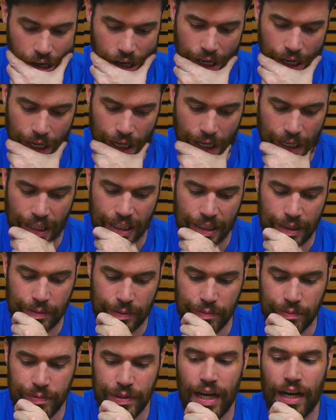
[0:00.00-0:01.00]

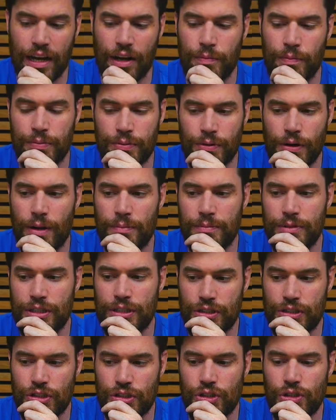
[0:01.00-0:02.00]
I'd probably
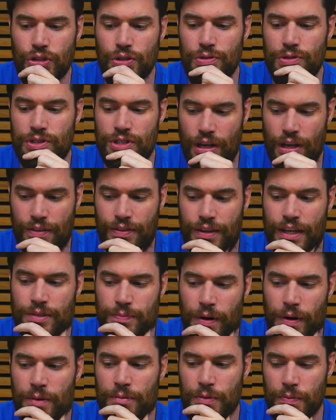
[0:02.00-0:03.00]
do, that's
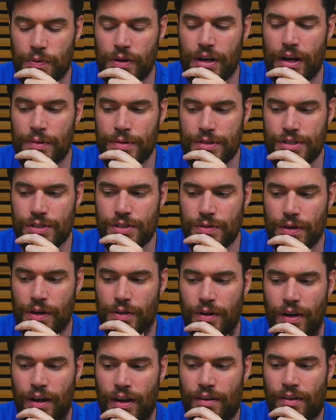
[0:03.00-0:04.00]
probably what I would do.
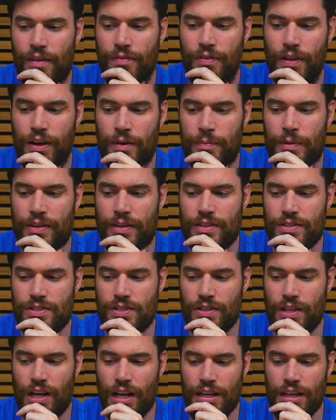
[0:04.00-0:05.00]
I've thought about this a
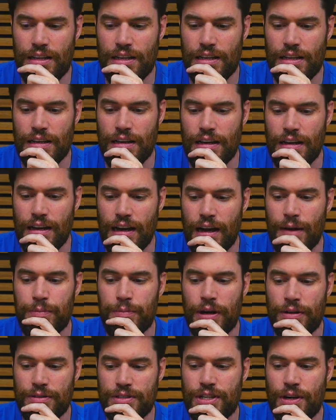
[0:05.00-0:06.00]
lot. I'd
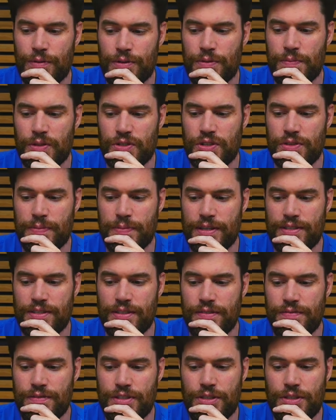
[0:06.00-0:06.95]
probably start with the most expensive, just